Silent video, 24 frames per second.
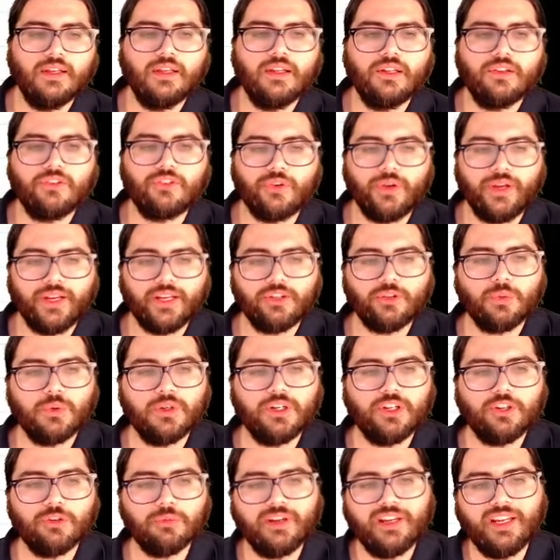So x1
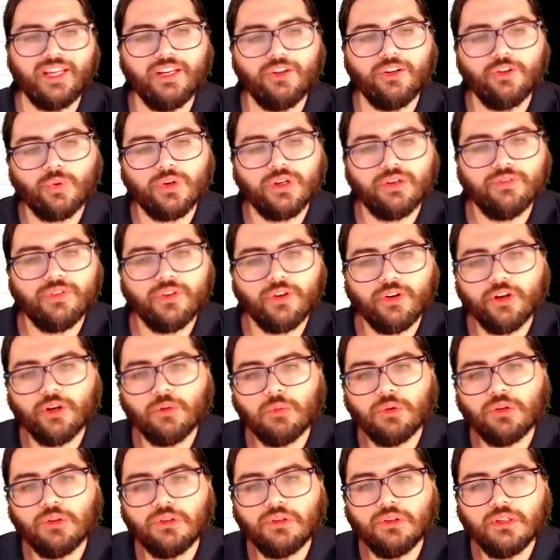is my entering
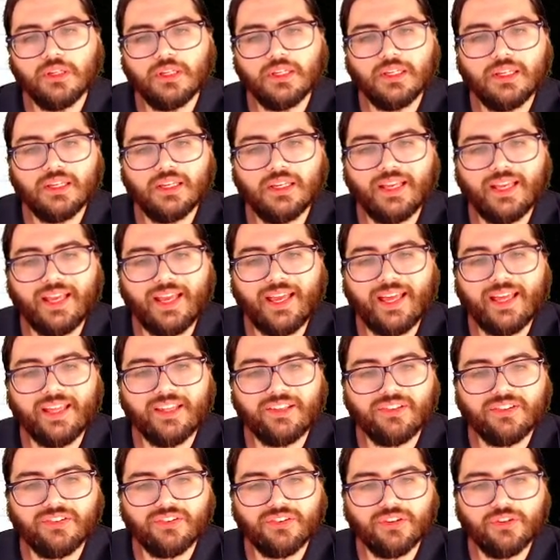variable.
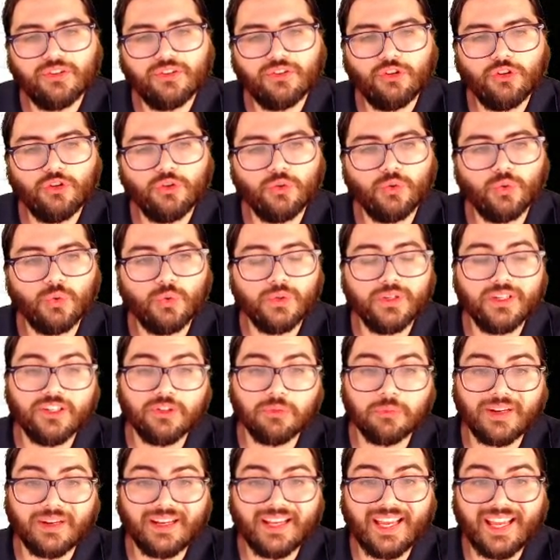S2 is
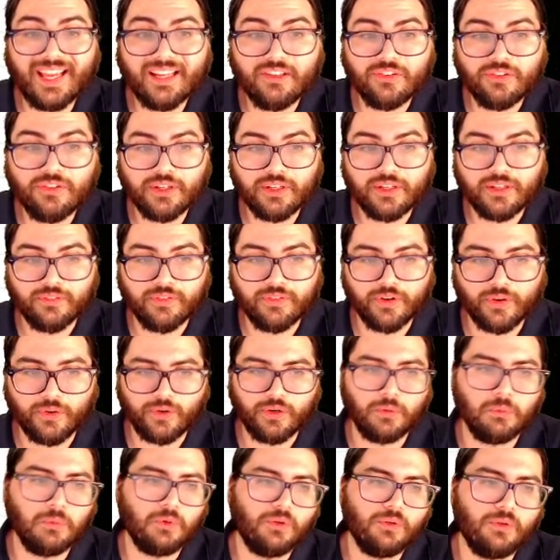my exiting
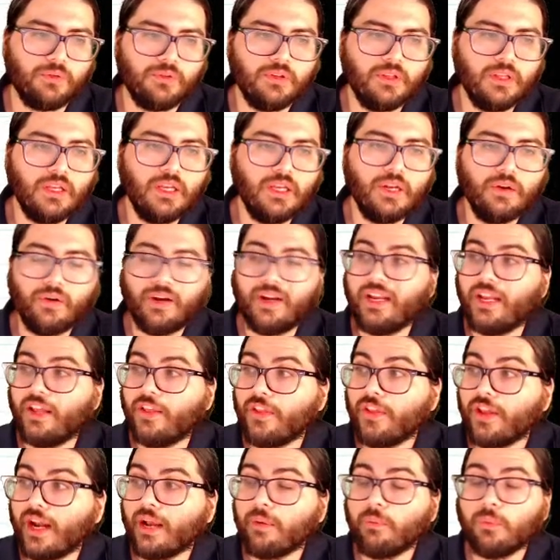variable. Right? And then
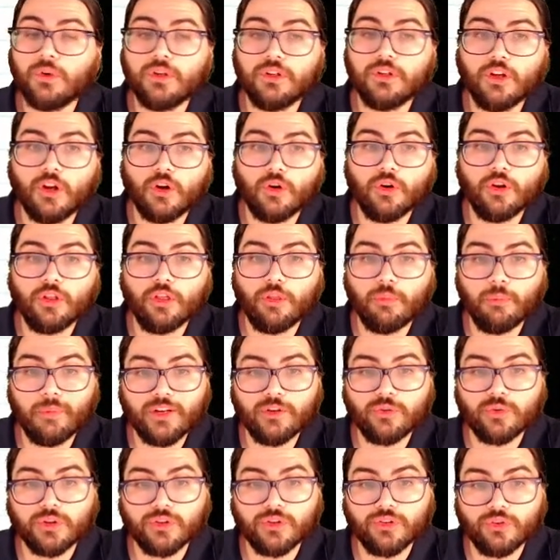I would go to the
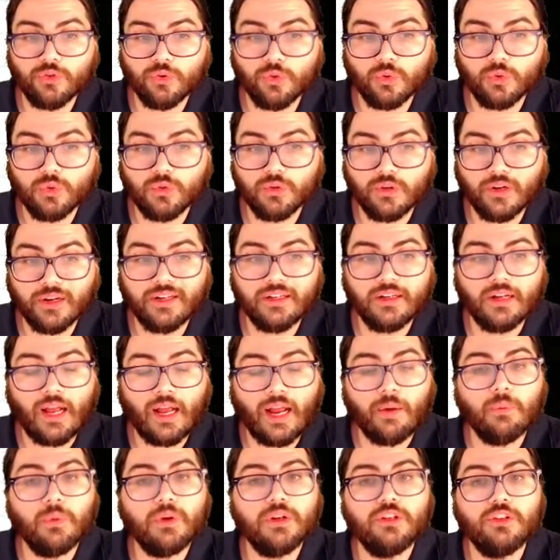matrix tool. Right? I
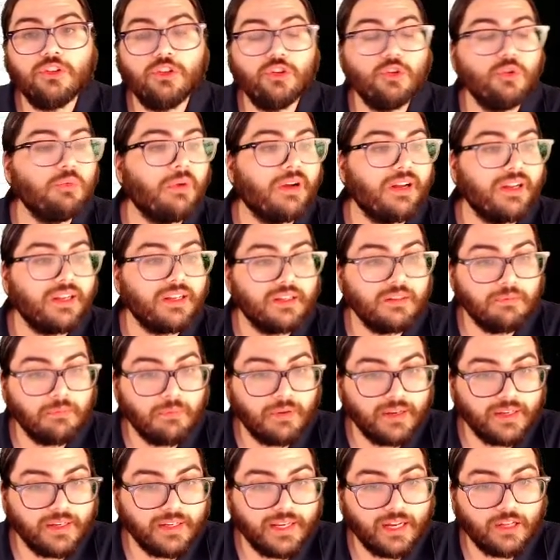would do my
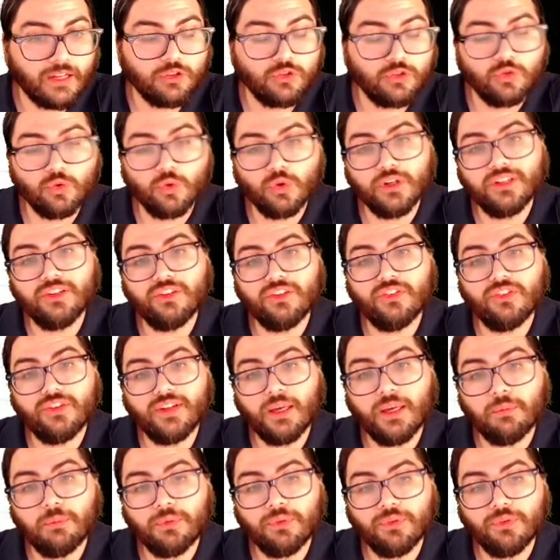Gauss-Jordan
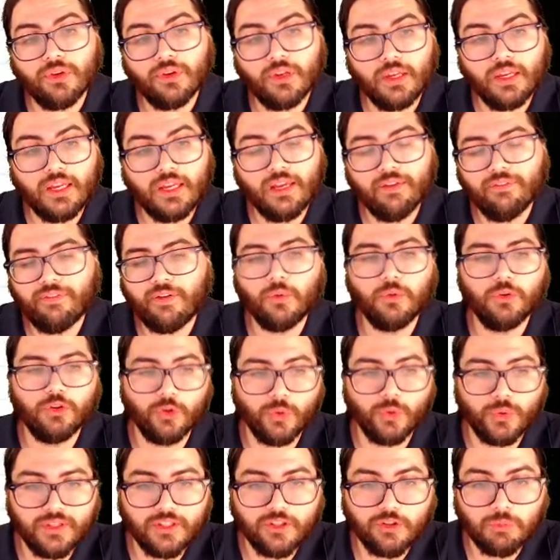steps. If I were
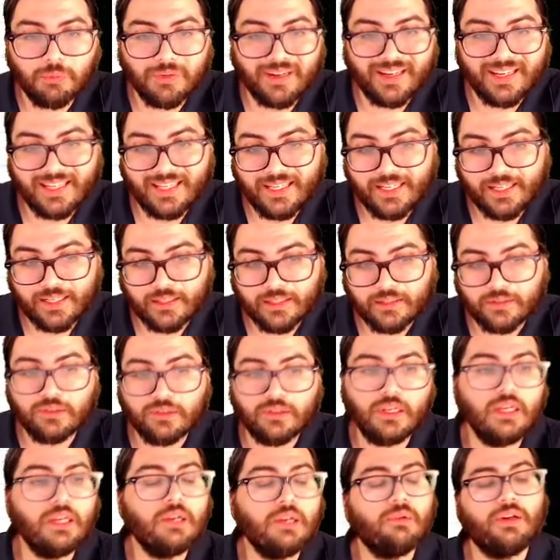doing this by hand,
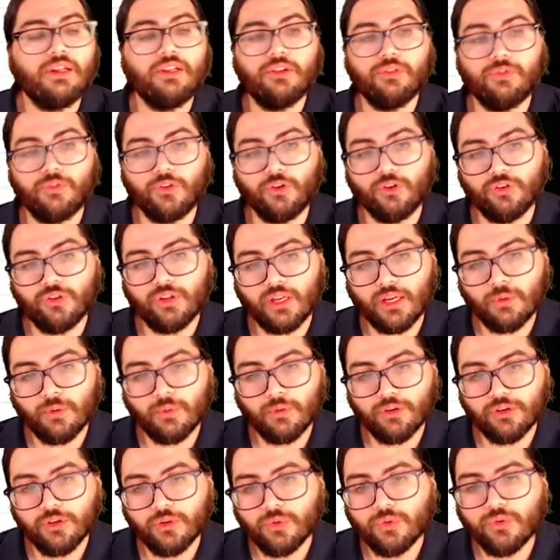and the first thing I would
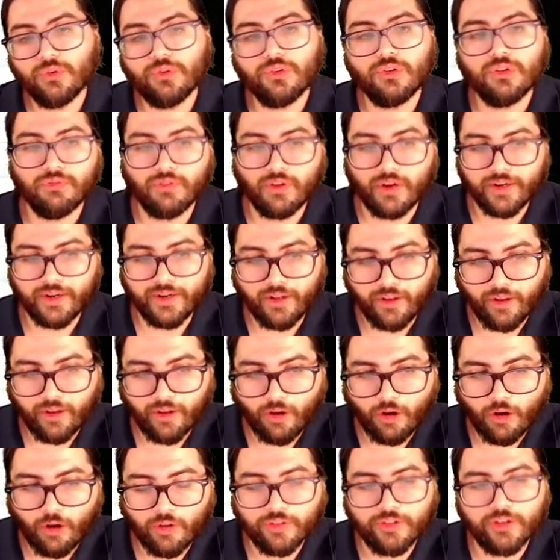do is divide
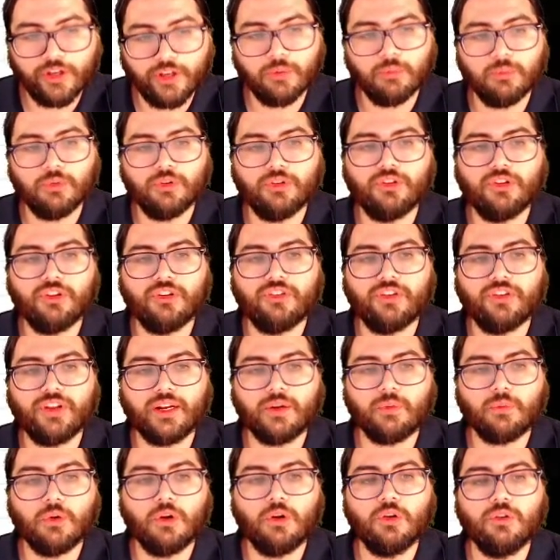all the numbers in the second
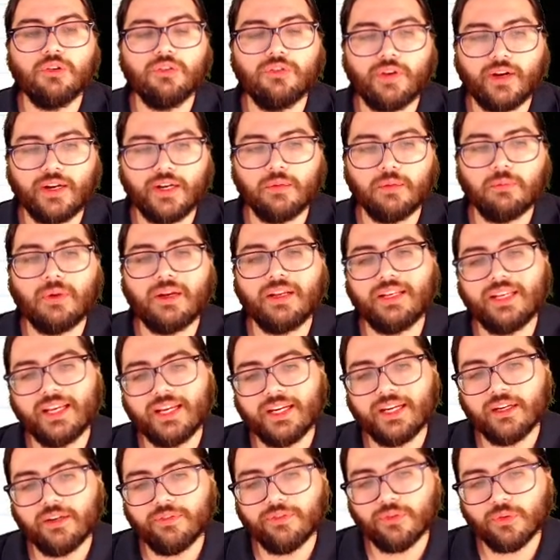row divided by
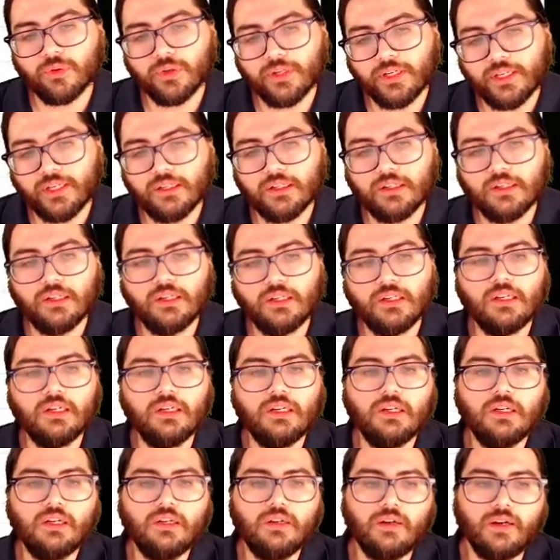-3.
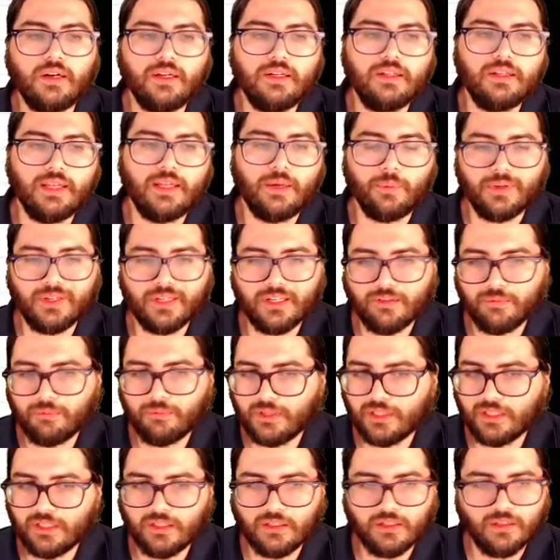That would give
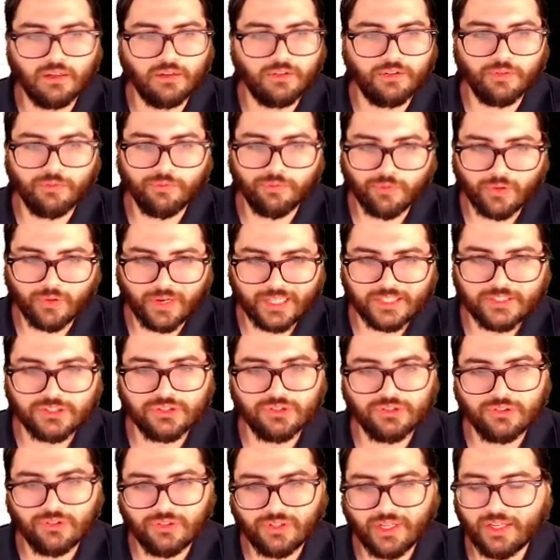me some
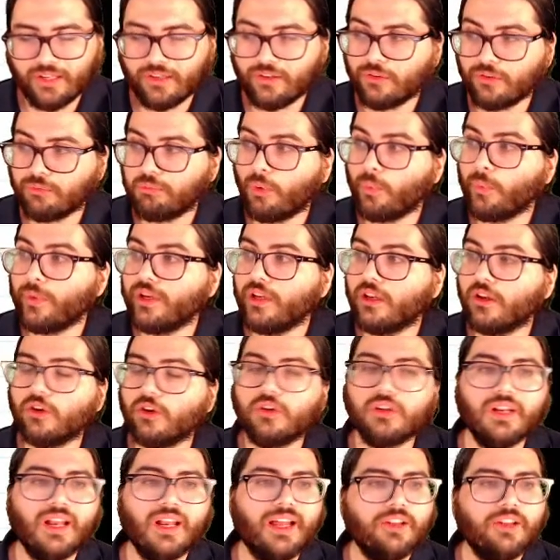fractions, yes, but we learned
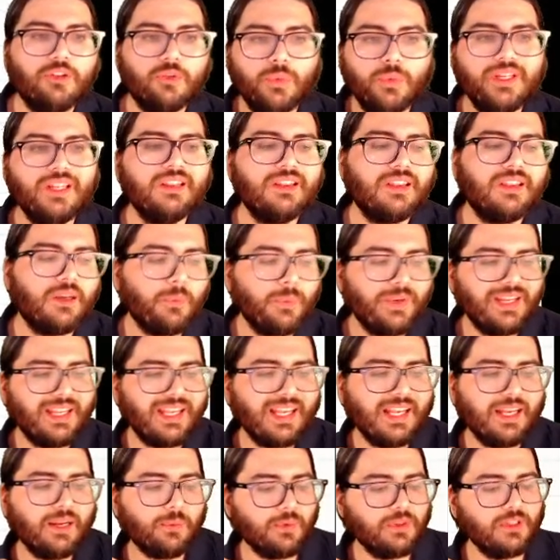last week that we
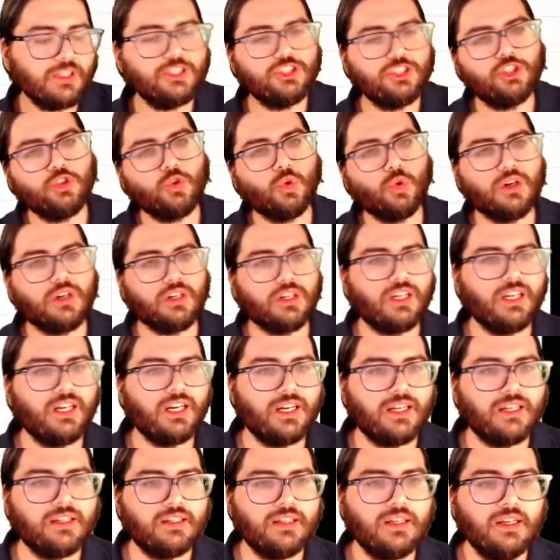can't really
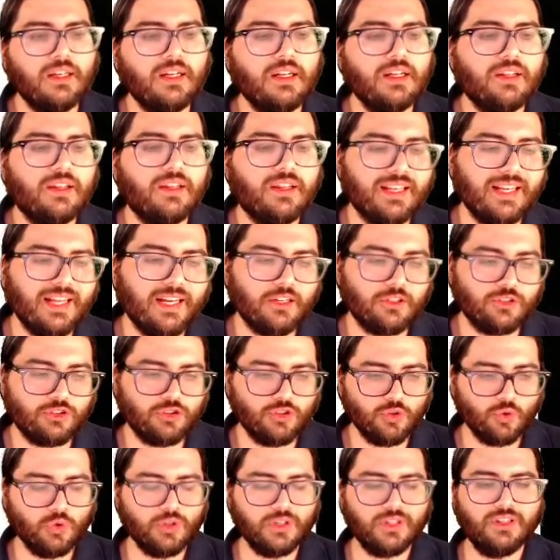shortcut the
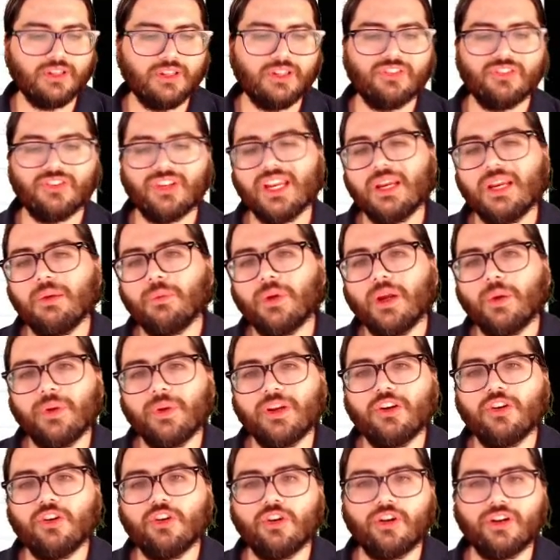Gauss-Jordan the same way we
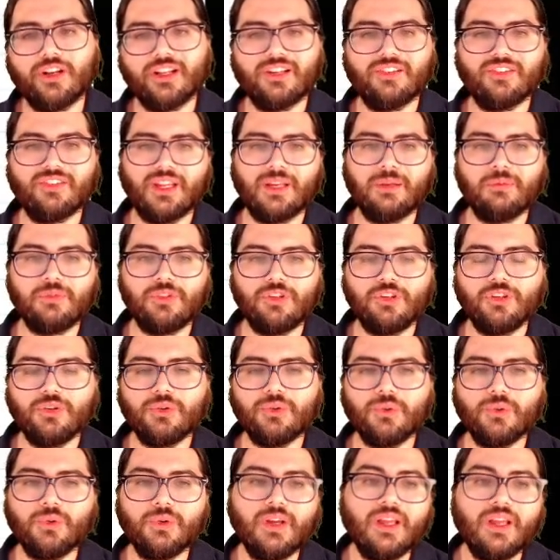could on exam
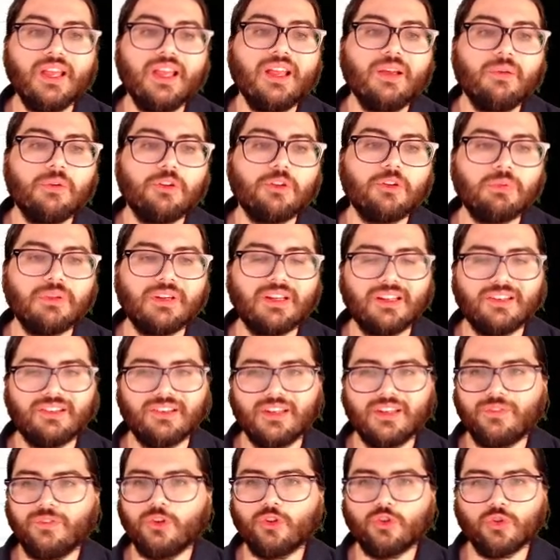2 was because
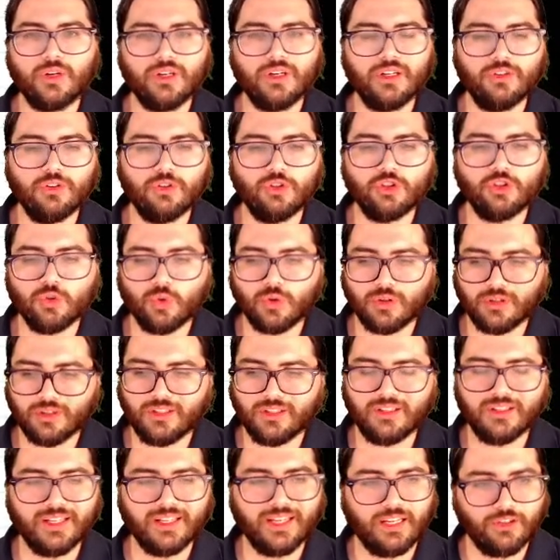if you try to do
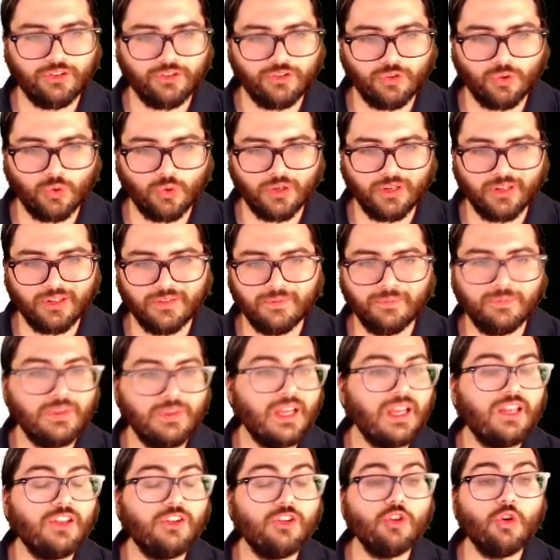shortcut Gauss-Jordan,
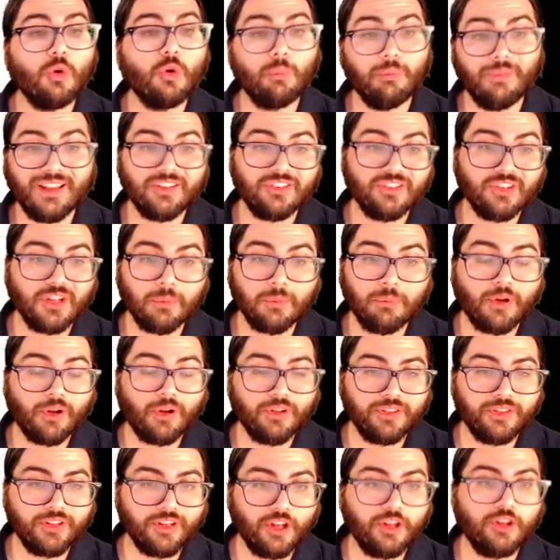you'll mess up all
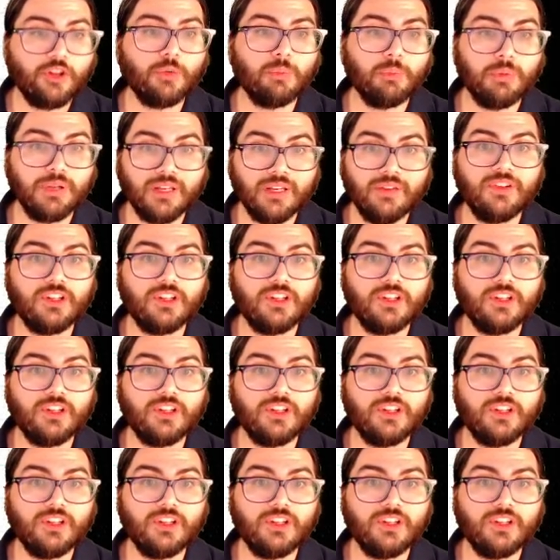the other pivot